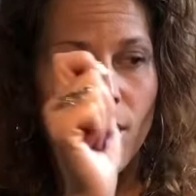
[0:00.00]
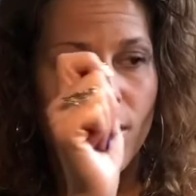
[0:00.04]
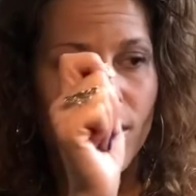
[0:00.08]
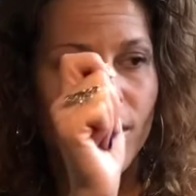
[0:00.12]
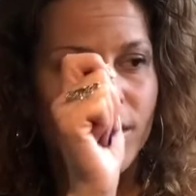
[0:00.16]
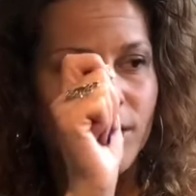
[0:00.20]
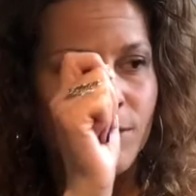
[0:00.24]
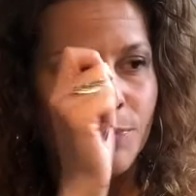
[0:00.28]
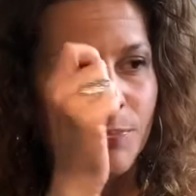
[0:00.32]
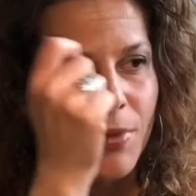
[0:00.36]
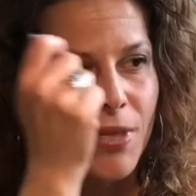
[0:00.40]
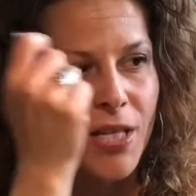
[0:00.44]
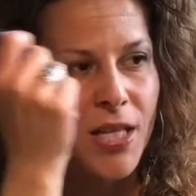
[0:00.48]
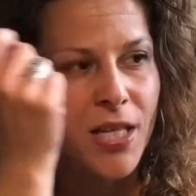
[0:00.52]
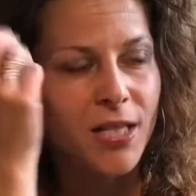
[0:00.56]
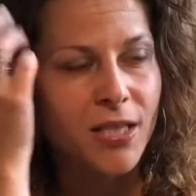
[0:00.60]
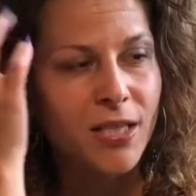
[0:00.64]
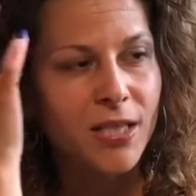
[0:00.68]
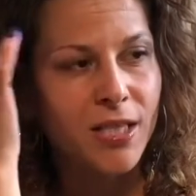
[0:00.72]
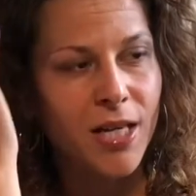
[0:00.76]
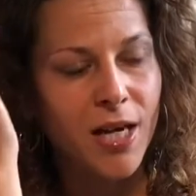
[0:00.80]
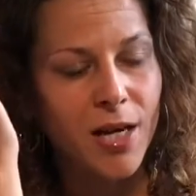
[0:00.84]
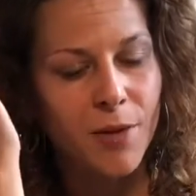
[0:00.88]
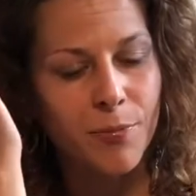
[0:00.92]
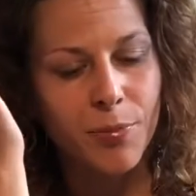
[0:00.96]
It's being
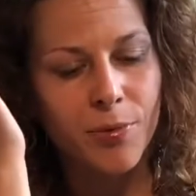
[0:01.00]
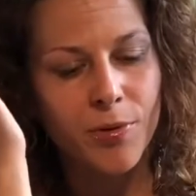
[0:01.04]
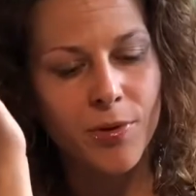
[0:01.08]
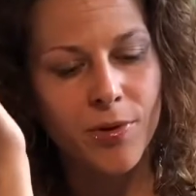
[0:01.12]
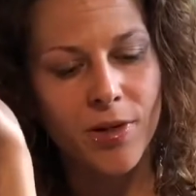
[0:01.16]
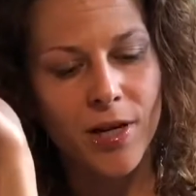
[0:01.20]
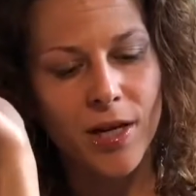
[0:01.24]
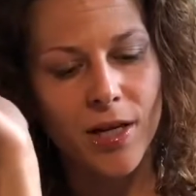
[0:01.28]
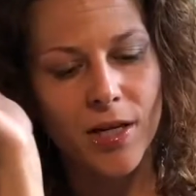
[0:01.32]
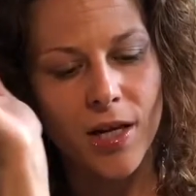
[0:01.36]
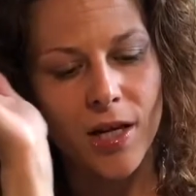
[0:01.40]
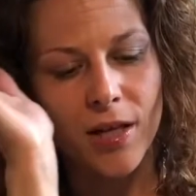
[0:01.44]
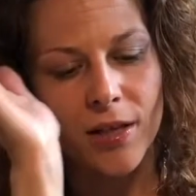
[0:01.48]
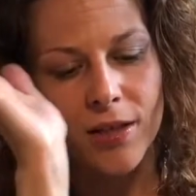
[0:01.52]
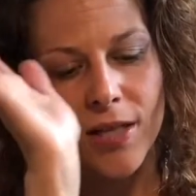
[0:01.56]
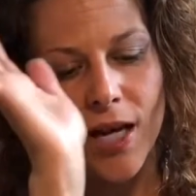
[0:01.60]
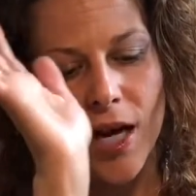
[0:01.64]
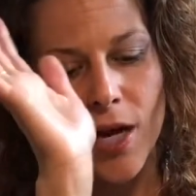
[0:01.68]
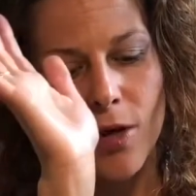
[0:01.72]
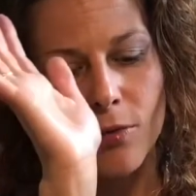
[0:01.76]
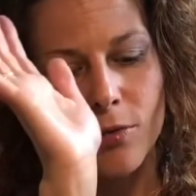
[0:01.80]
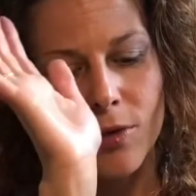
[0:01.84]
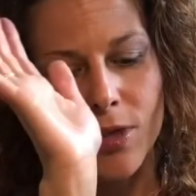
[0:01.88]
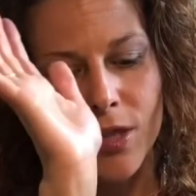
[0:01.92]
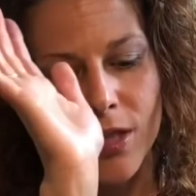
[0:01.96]
tempered and
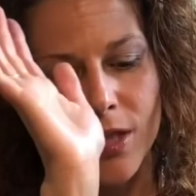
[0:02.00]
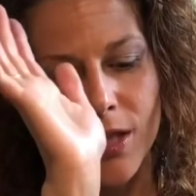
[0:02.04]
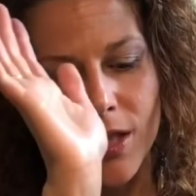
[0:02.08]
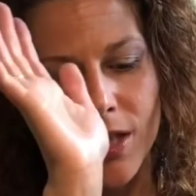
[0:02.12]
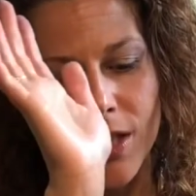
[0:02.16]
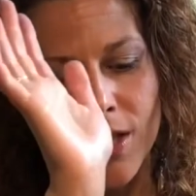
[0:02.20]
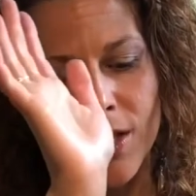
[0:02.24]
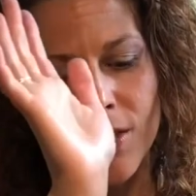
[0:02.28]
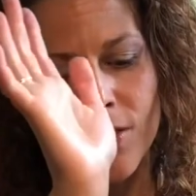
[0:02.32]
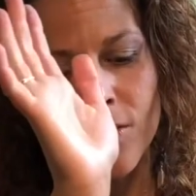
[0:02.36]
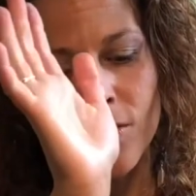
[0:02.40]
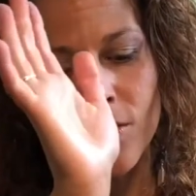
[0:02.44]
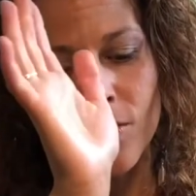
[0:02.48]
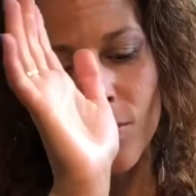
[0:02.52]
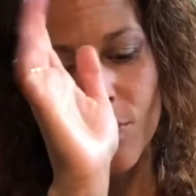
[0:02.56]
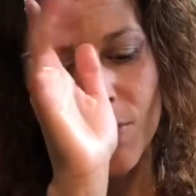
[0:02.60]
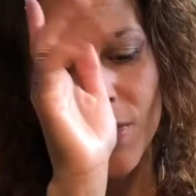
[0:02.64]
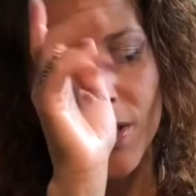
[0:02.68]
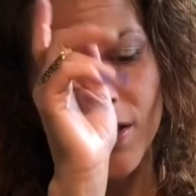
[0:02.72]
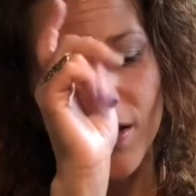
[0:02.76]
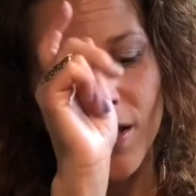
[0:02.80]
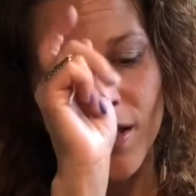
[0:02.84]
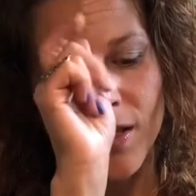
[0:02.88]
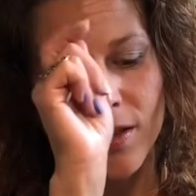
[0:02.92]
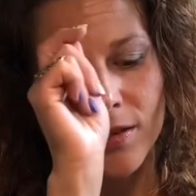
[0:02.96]
allowed to heal
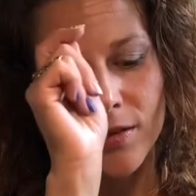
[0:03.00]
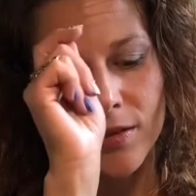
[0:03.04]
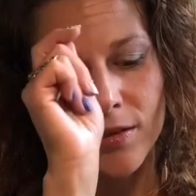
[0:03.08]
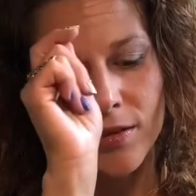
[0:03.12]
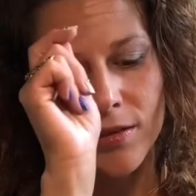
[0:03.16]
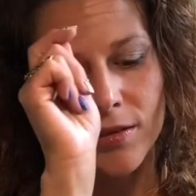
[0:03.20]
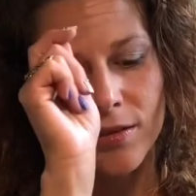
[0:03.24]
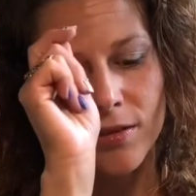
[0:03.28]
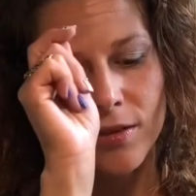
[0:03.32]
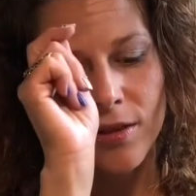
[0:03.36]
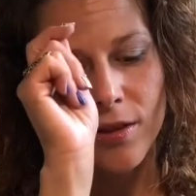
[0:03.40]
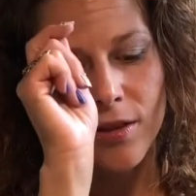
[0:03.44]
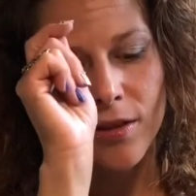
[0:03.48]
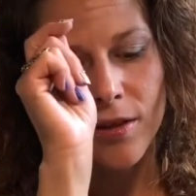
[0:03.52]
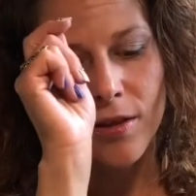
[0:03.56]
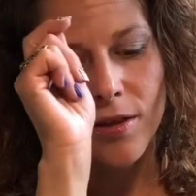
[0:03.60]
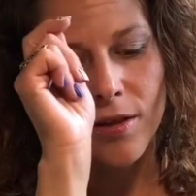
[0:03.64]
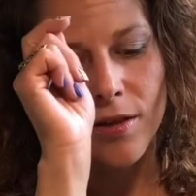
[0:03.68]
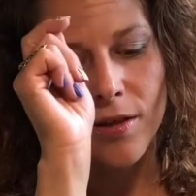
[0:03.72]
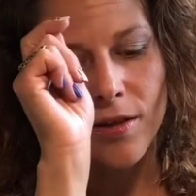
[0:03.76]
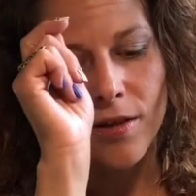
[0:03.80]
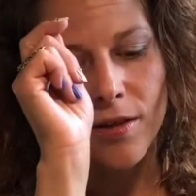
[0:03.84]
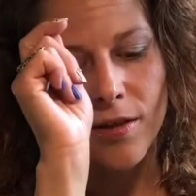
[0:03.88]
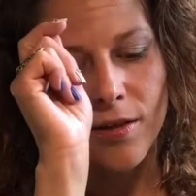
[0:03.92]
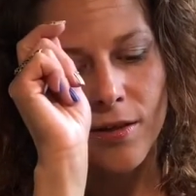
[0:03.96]
because
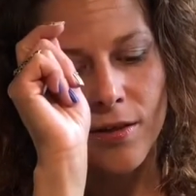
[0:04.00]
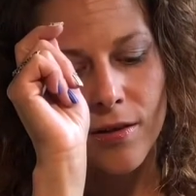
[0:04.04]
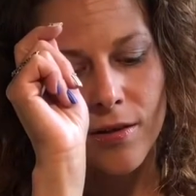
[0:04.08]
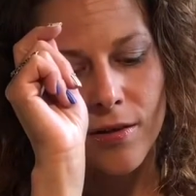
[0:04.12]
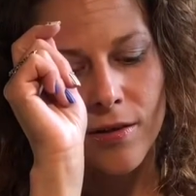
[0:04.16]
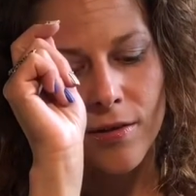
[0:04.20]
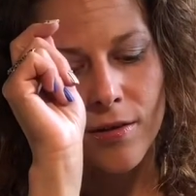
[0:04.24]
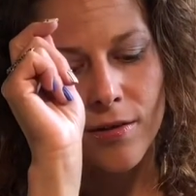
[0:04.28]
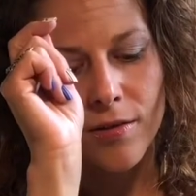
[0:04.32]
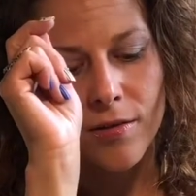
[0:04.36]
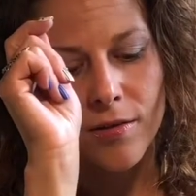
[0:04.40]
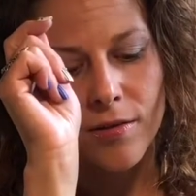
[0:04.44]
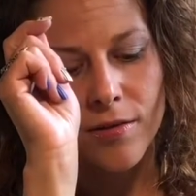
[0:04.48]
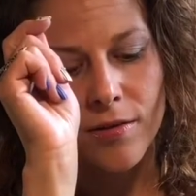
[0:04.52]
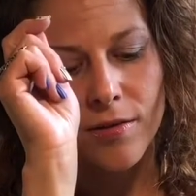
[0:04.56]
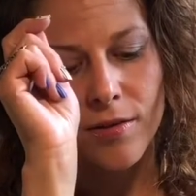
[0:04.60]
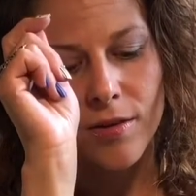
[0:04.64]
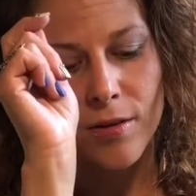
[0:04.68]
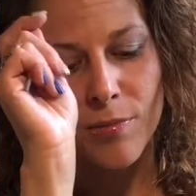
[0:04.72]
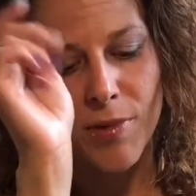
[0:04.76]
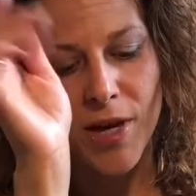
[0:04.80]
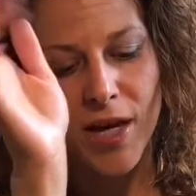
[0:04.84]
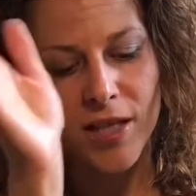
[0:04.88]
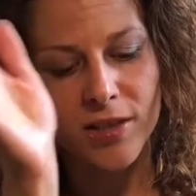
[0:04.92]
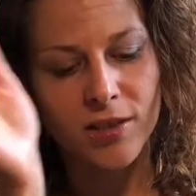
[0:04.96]

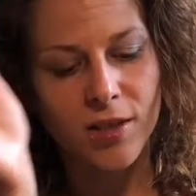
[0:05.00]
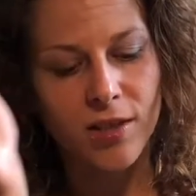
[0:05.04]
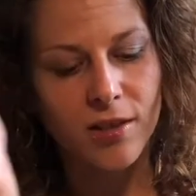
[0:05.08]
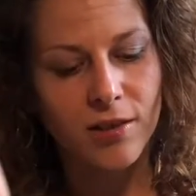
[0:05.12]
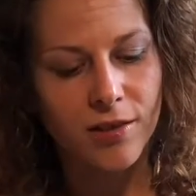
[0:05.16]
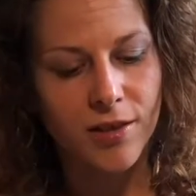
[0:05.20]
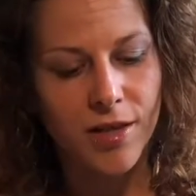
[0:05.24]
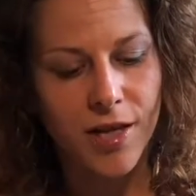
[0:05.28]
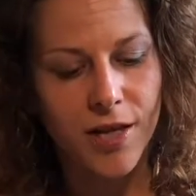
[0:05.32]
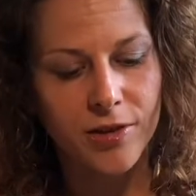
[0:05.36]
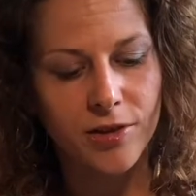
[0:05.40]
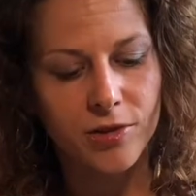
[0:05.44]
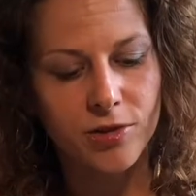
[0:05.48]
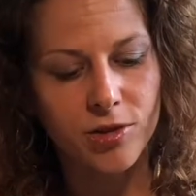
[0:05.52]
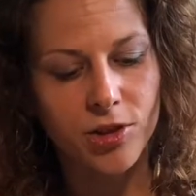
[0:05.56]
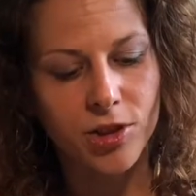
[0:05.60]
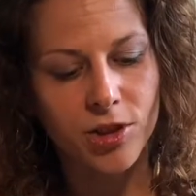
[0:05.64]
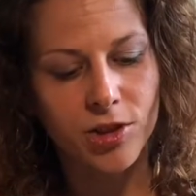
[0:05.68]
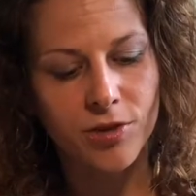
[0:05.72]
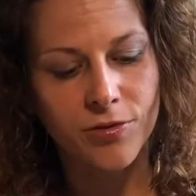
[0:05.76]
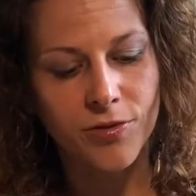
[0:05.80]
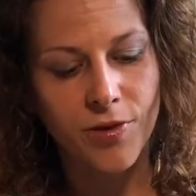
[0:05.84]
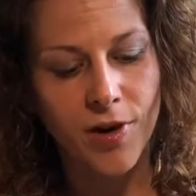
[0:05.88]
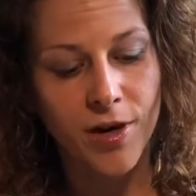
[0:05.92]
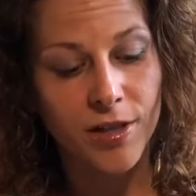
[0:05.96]
the masculine energy
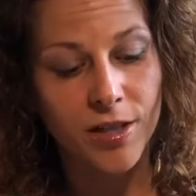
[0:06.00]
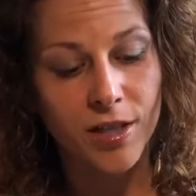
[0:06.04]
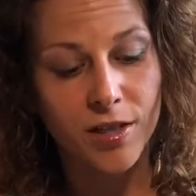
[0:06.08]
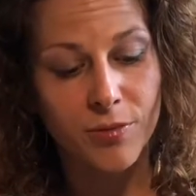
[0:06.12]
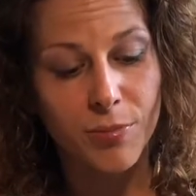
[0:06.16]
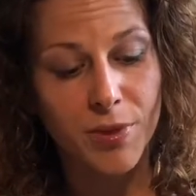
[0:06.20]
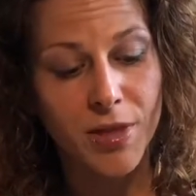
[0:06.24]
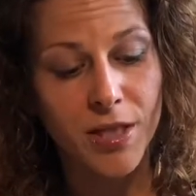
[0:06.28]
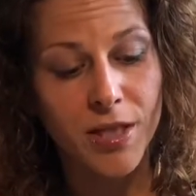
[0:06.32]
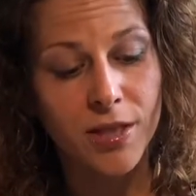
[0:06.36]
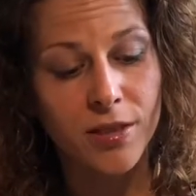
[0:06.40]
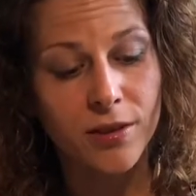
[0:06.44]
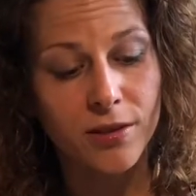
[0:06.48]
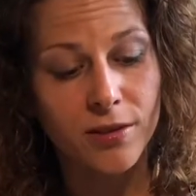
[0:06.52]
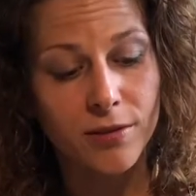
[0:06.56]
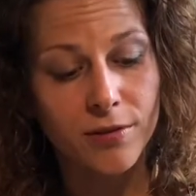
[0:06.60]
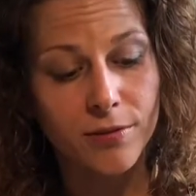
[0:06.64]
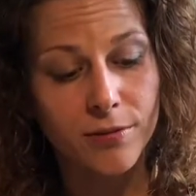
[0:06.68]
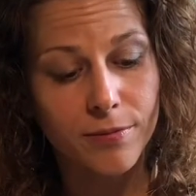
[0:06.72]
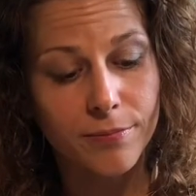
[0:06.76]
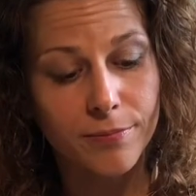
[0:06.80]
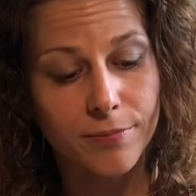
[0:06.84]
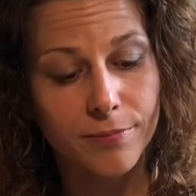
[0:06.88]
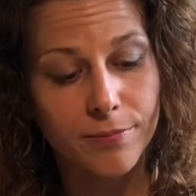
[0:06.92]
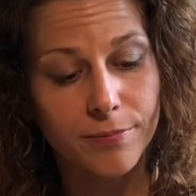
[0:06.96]
is finding peace.